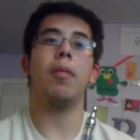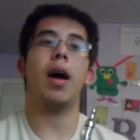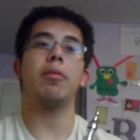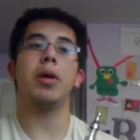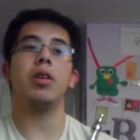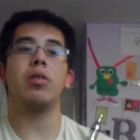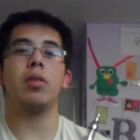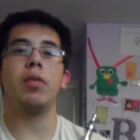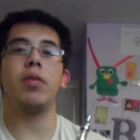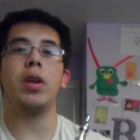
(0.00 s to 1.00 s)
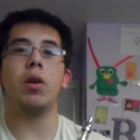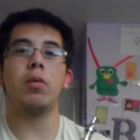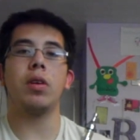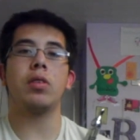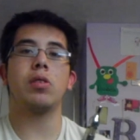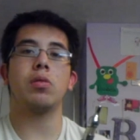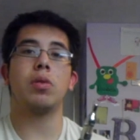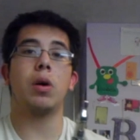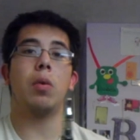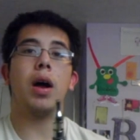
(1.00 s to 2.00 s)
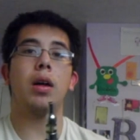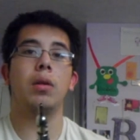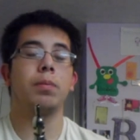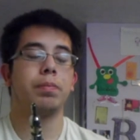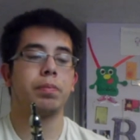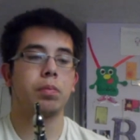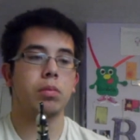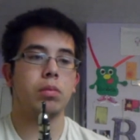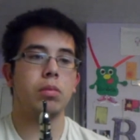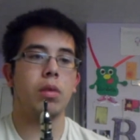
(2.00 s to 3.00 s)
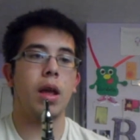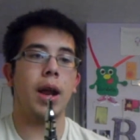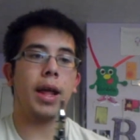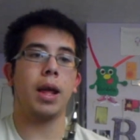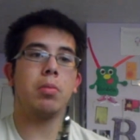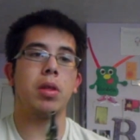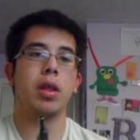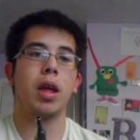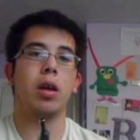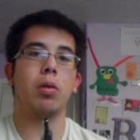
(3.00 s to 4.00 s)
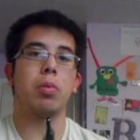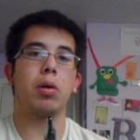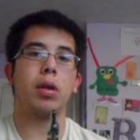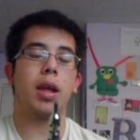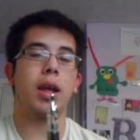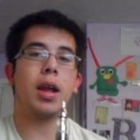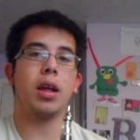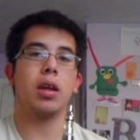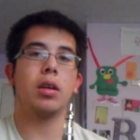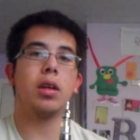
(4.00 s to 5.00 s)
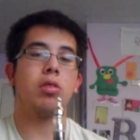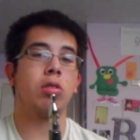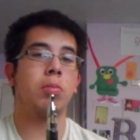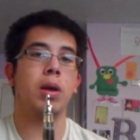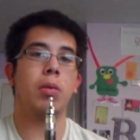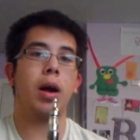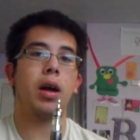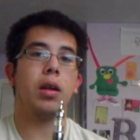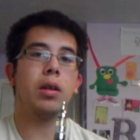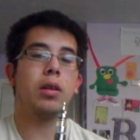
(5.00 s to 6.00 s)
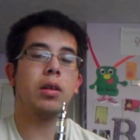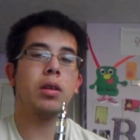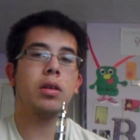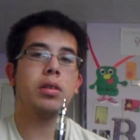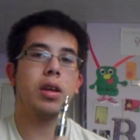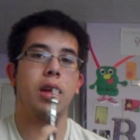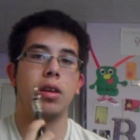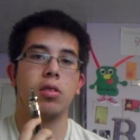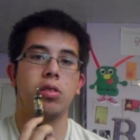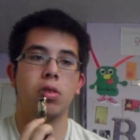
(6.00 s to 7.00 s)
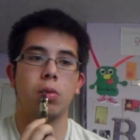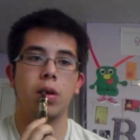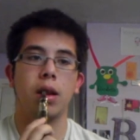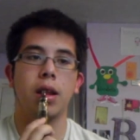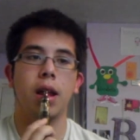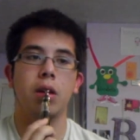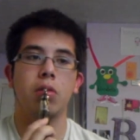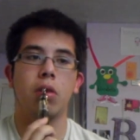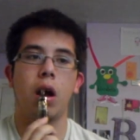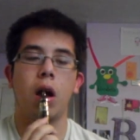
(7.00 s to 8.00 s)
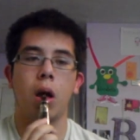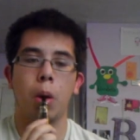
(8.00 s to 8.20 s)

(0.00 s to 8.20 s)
I've been using Vivinovas for a while, and I came to the Kanger Protank, and it took me a while to get used to the really light draw.